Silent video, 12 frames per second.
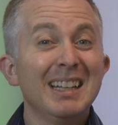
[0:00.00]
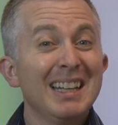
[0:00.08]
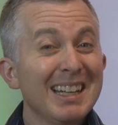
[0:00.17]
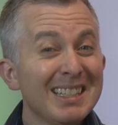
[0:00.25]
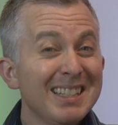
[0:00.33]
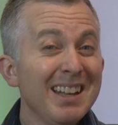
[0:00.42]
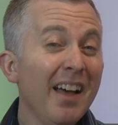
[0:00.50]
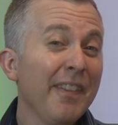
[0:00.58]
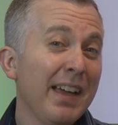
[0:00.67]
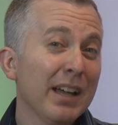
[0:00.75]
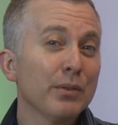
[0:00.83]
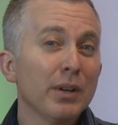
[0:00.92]
it's not
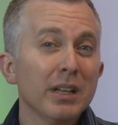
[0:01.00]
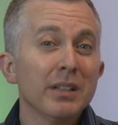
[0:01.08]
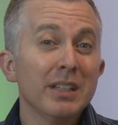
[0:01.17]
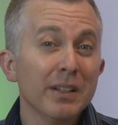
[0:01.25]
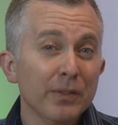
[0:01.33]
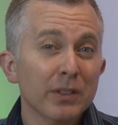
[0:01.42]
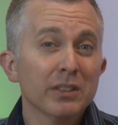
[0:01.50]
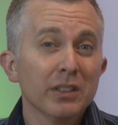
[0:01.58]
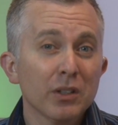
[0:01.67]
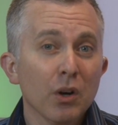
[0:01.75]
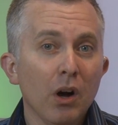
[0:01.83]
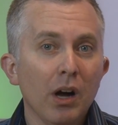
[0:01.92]
that great a difference in
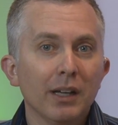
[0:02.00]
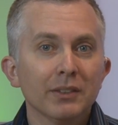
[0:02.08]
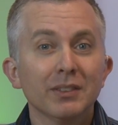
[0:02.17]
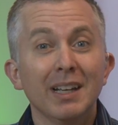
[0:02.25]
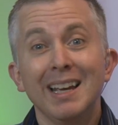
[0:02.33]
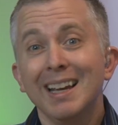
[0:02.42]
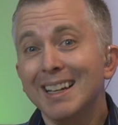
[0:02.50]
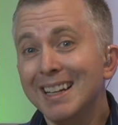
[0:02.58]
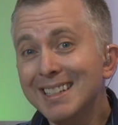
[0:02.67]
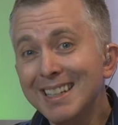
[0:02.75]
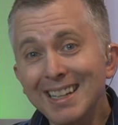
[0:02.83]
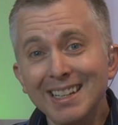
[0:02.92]
cost, and
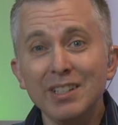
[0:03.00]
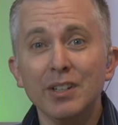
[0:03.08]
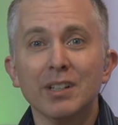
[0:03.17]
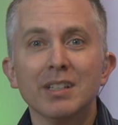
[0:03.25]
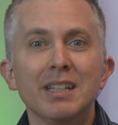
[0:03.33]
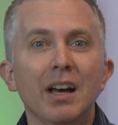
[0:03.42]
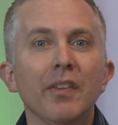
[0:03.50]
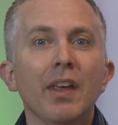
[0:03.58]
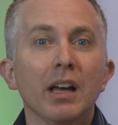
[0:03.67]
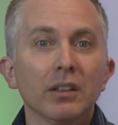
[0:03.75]
it's easier to sell that